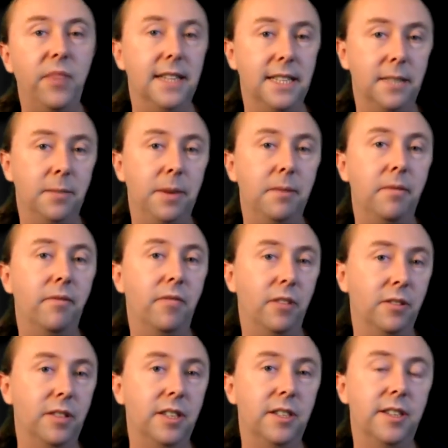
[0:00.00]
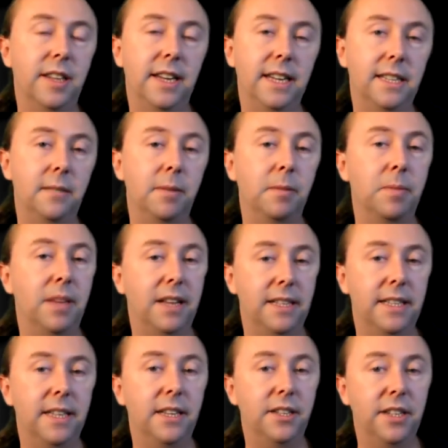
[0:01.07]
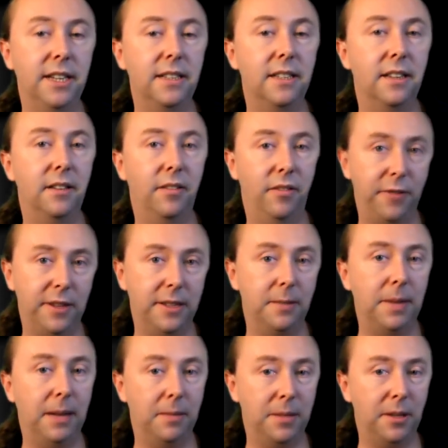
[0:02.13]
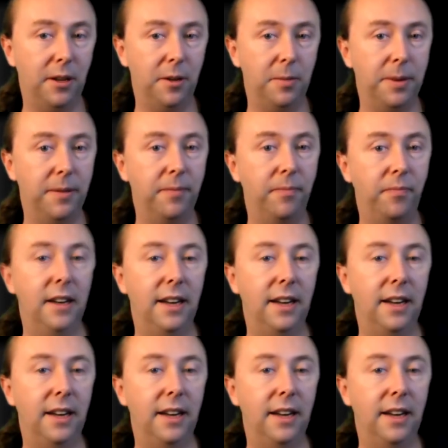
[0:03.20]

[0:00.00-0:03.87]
there's a minimum voltage that needs to be applied to the injector for it to be able to open.